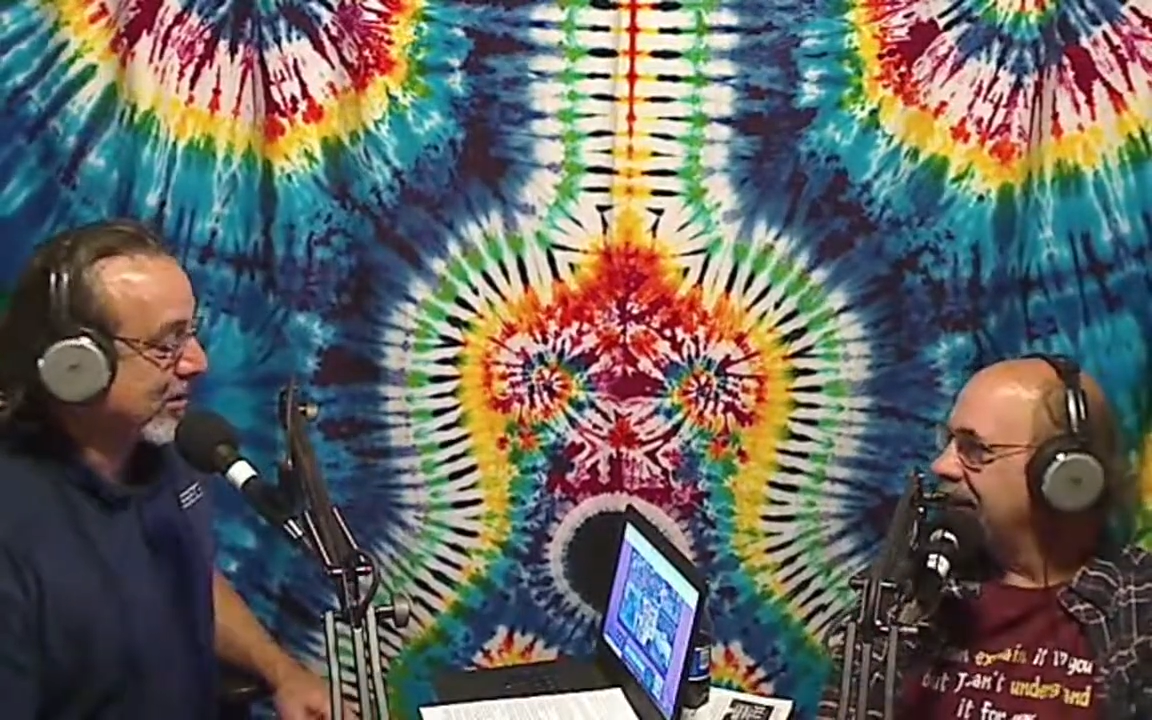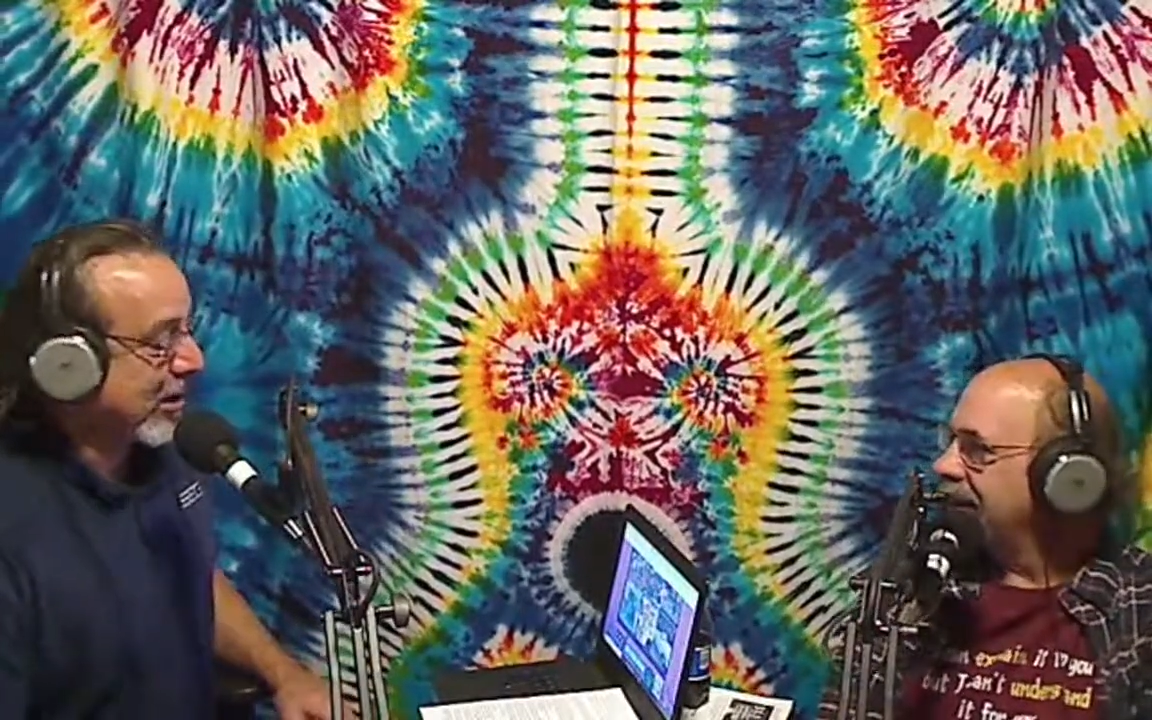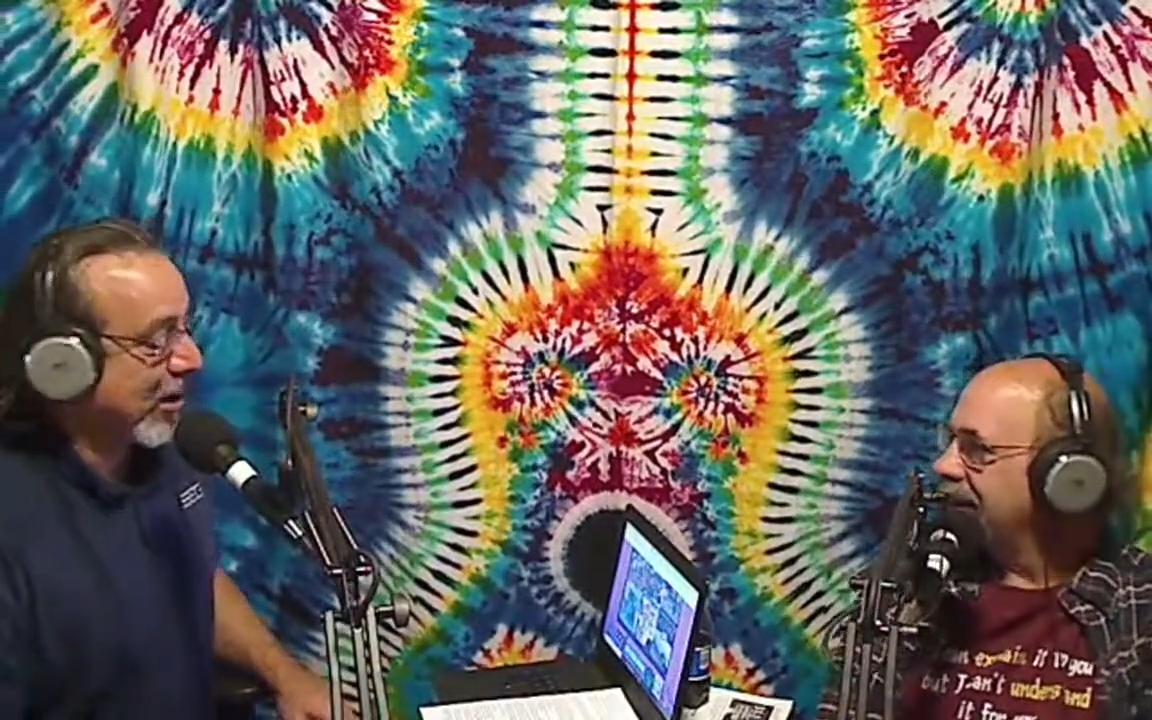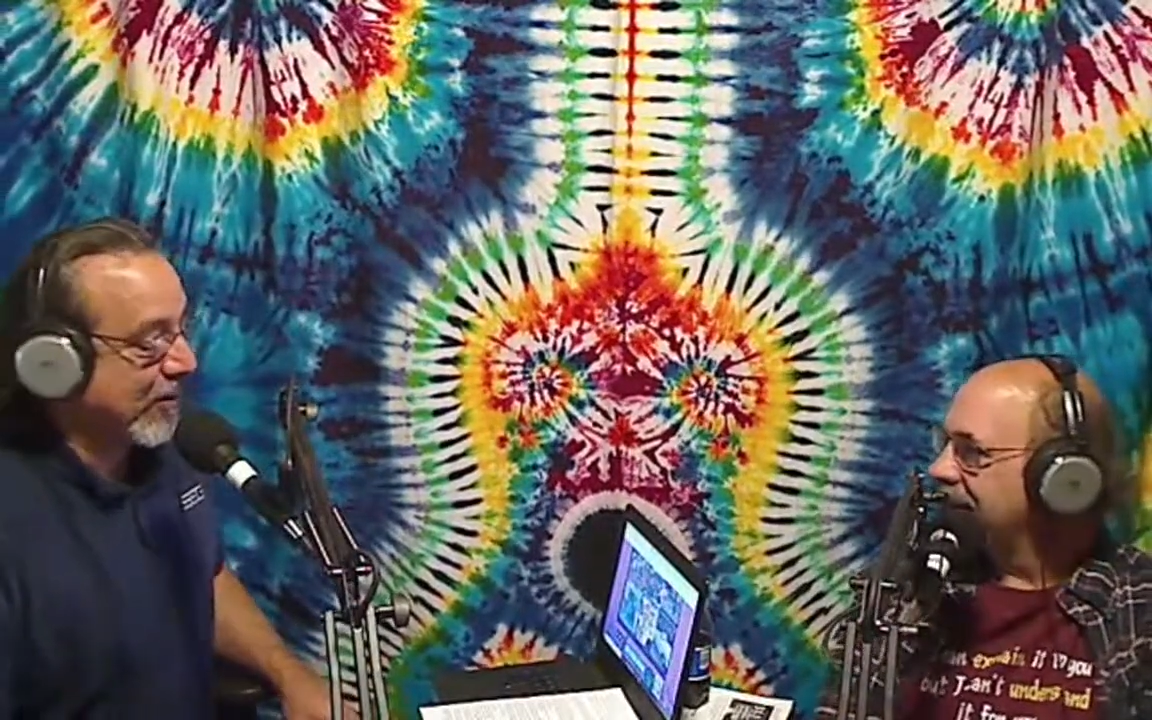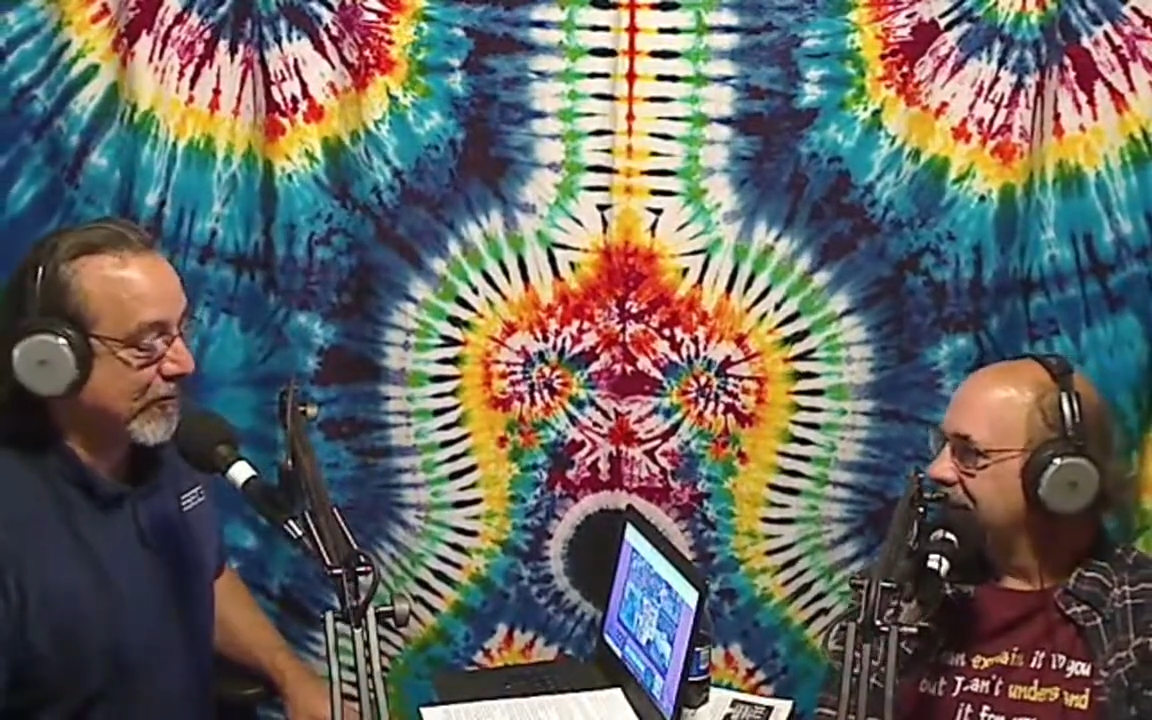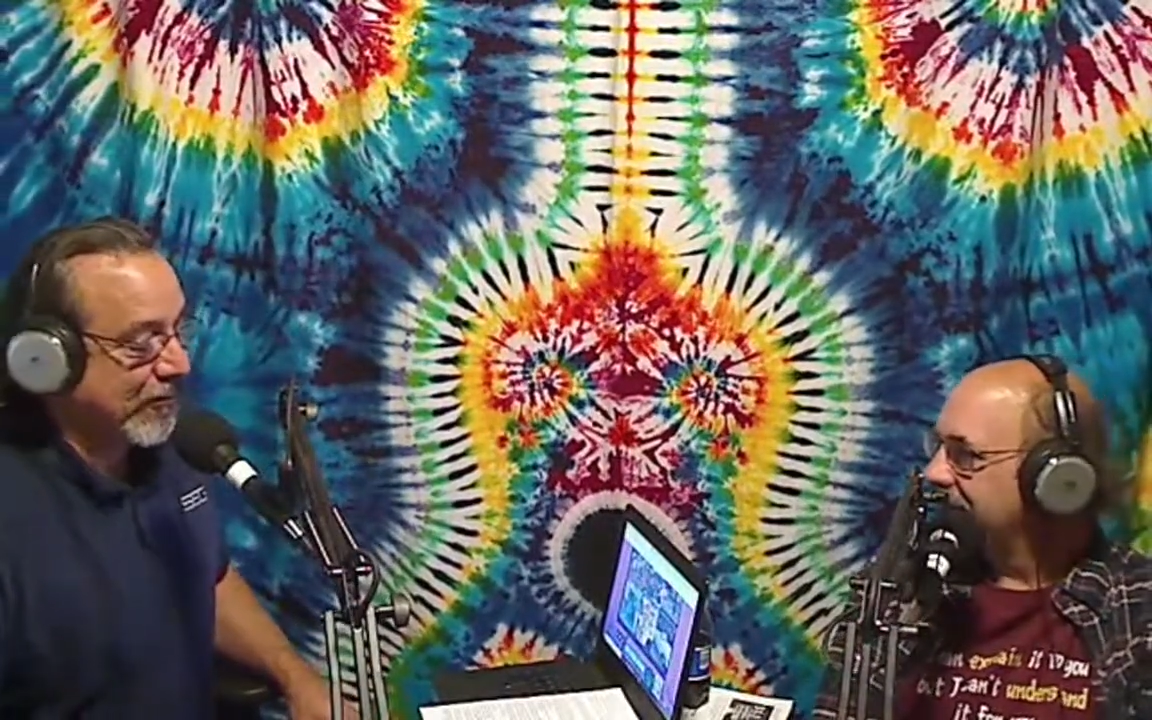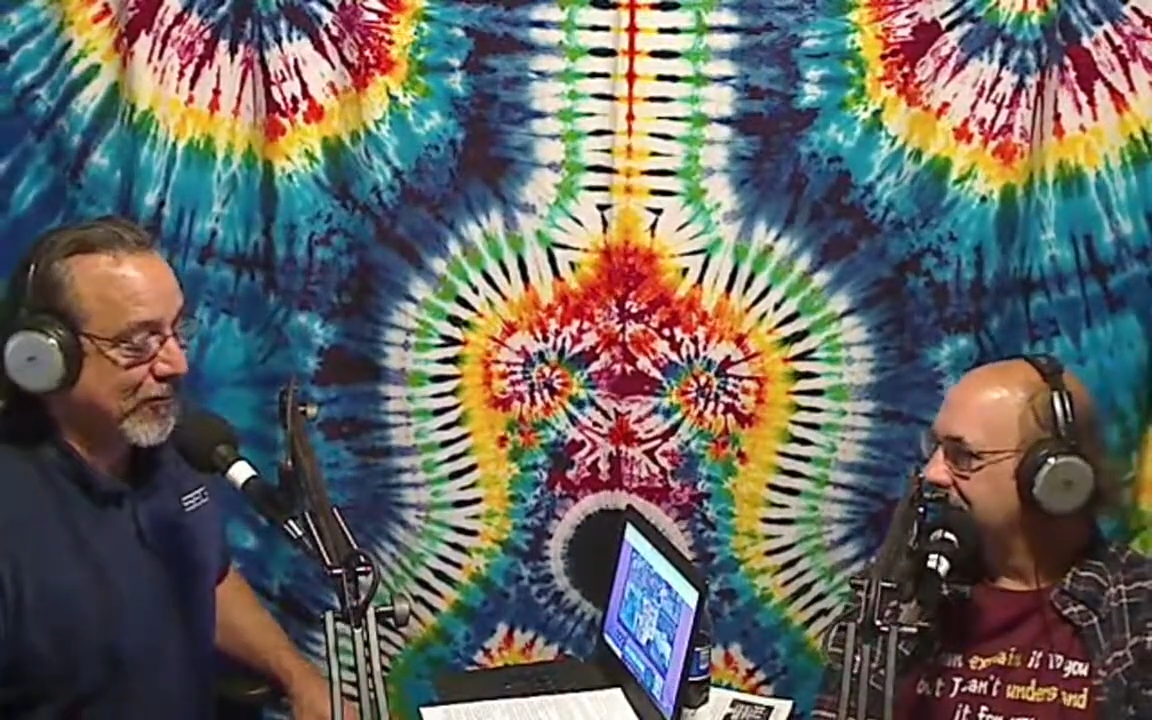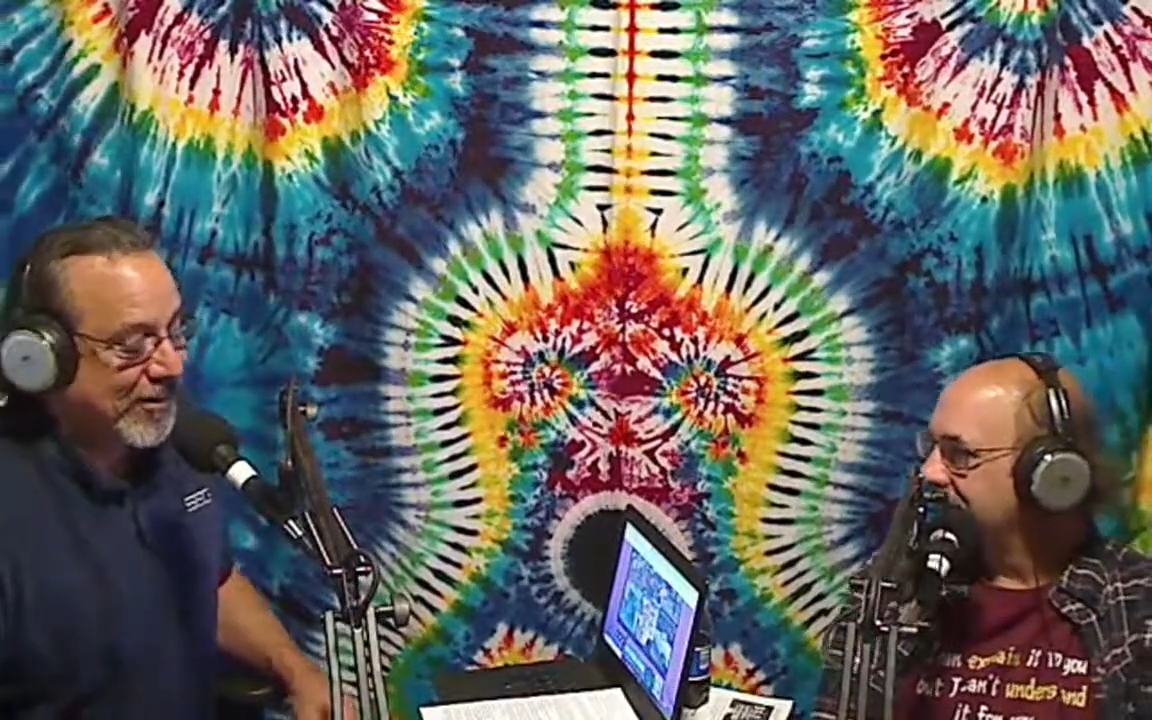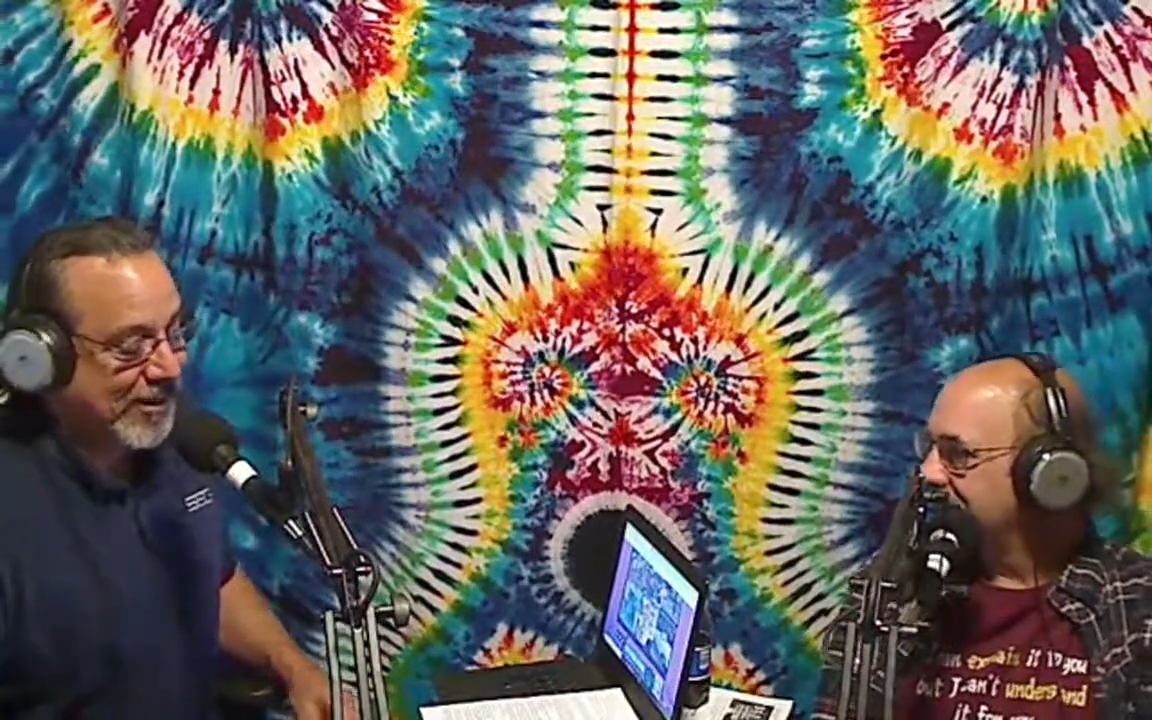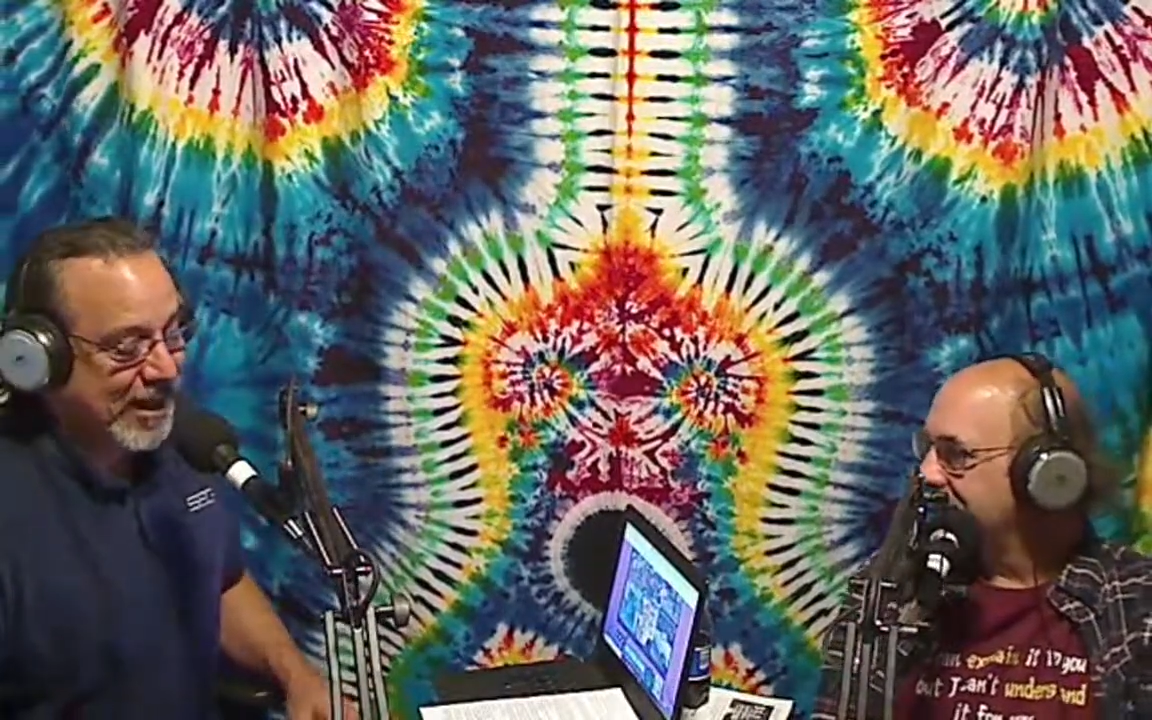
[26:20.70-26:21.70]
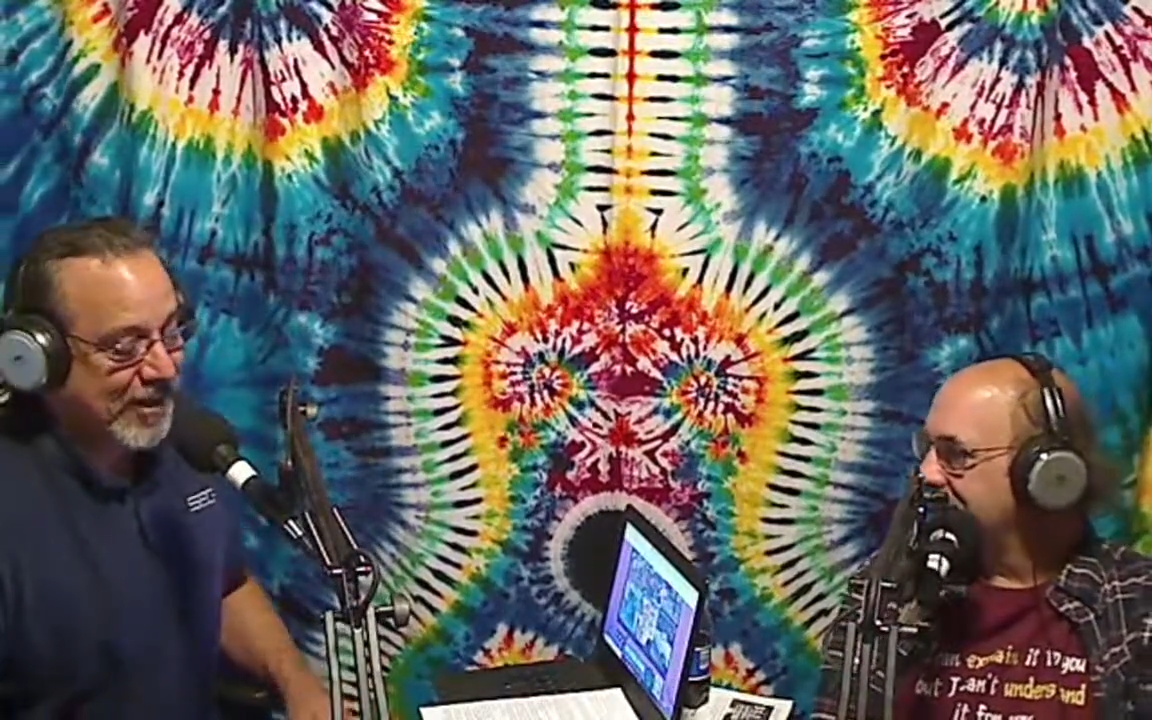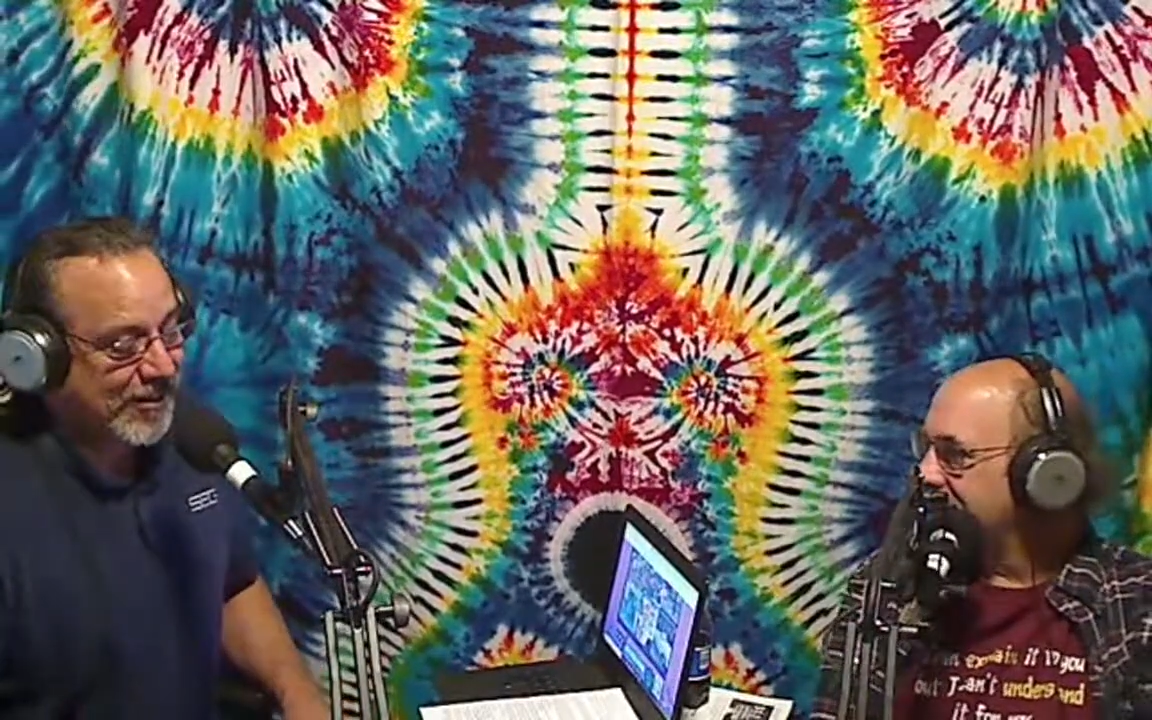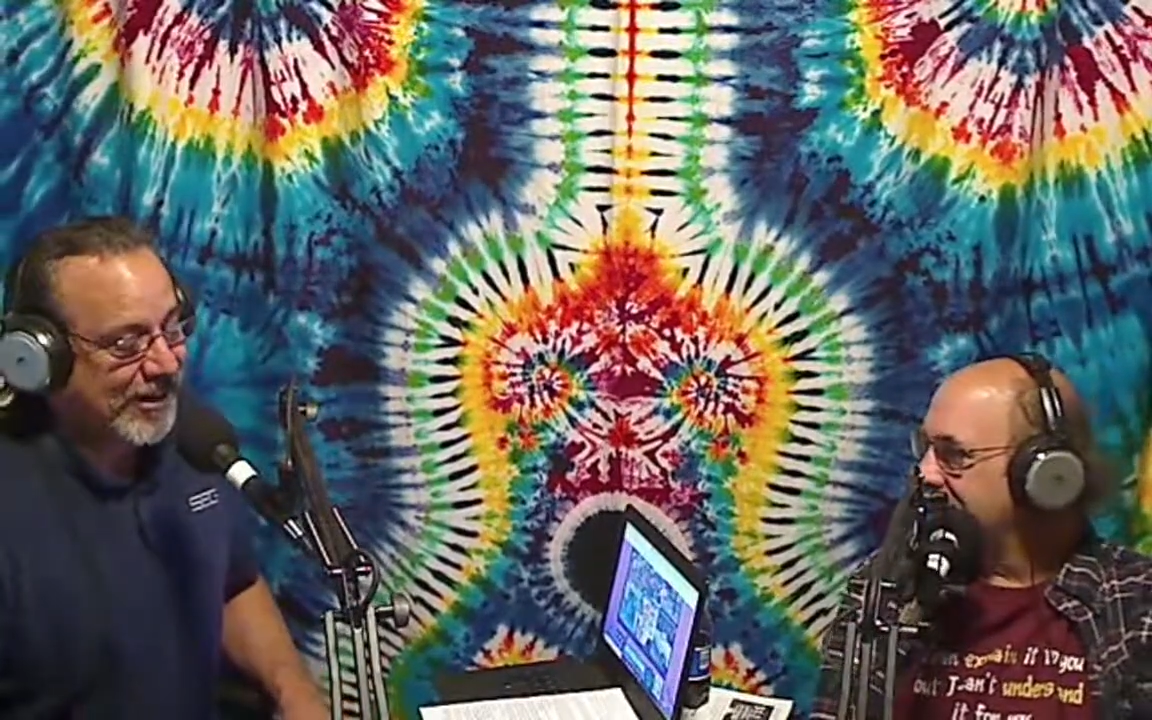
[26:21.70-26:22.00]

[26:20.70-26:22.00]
gone for now,